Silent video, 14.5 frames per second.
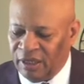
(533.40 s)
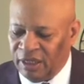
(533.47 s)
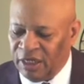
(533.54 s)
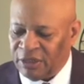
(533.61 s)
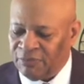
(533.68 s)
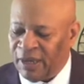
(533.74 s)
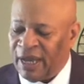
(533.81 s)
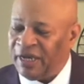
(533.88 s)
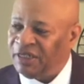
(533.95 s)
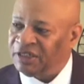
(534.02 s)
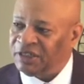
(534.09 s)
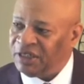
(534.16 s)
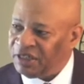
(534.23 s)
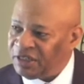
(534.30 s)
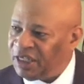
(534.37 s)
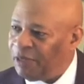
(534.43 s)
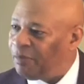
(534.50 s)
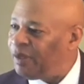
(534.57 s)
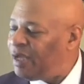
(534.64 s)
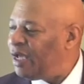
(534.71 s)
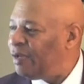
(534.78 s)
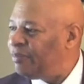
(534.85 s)
His body just couldn't keep
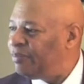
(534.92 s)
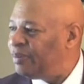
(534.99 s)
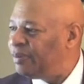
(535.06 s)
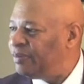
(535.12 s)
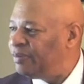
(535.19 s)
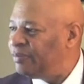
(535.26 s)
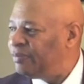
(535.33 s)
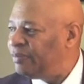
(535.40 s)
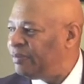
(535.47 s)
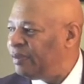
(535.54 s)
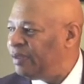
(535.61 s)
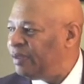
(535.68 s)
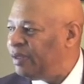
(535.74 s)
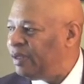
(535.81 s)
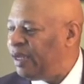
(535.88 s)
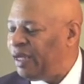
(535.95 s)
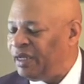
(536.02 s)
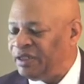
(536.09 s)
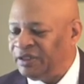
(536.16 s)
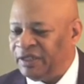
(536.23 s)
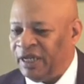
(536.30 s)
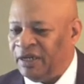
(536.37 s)
it up. He
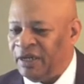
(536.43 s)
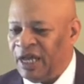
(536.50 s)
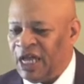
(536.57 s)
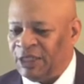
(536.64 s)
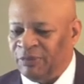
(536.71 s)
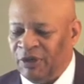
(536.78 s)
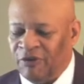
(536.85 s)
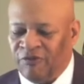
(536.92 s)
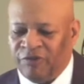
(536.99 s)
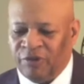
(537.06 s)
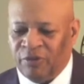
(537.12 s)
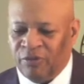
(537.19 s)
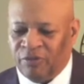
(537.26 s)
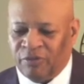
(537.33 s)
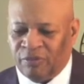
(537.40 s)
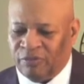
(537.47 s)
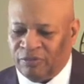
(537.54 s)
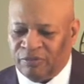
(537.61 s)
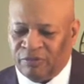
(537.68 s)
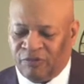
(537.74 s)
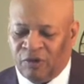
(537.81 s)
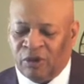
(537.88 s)
stayed in hospital for, few,
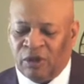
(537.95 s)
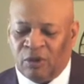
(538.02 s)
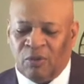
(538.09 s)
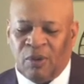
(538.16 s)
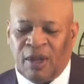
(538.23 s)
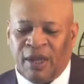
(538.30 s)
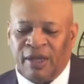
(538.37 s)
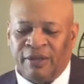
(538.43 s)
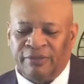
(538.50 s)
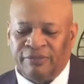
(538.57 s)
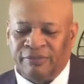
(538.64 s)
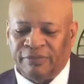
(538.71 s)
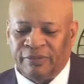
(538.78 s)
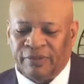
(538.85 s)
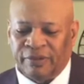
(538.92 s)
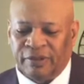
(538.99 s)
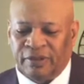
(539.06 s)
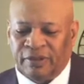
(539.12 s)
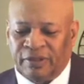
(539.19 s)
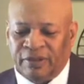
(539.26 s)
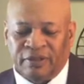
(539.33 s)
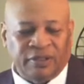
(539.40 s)
for a little while.
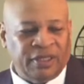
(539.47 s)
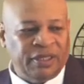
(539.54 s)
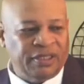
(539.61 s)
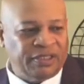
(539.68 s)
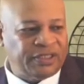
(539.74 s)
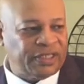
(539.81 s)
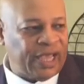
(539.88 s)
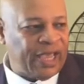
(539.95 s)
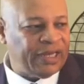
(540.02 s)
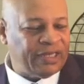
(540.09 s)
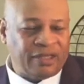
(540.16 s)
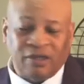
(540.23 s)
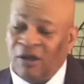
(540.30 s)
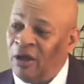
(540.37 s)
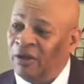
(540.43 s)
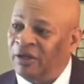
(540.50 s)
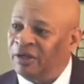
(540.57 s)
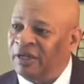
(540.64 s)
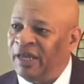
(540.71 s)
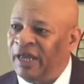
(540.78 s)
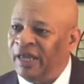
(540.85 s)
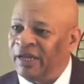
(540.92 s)
Then he decided to call it a
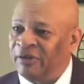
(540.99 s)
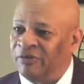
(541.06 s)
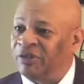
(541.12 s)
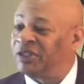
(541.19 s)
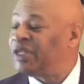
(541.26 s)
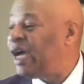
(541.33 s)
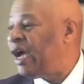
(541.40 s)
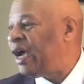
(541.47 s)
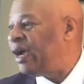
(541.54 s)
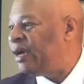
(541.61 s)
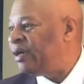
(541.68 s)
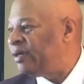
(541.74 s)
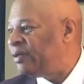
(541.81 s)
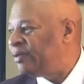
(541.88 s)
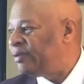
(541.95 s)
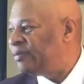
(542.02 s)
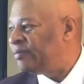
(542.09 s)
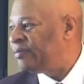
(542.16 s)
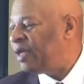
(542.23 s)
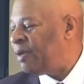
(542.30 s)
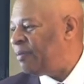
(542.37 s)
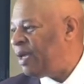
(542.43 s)
day and retire.
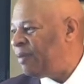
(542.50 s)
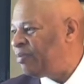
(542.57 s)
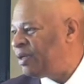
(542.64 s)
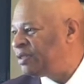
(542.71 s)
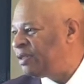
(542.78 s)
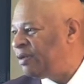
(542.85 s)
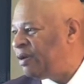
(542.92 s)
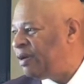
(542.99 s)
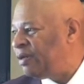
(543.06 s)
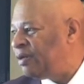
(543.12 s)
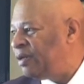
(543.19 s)
Amen. Praise the Lord.